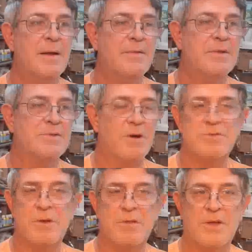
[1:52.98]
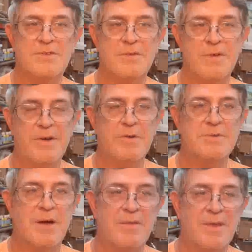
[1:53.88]
There's also lots of
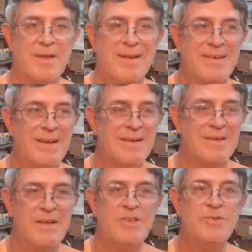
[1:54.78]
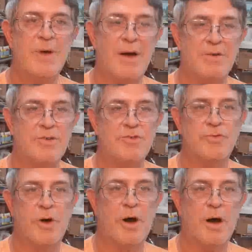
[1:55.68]
videos out there that can teach you how to
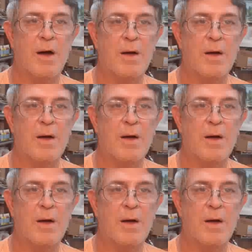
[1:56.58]
draw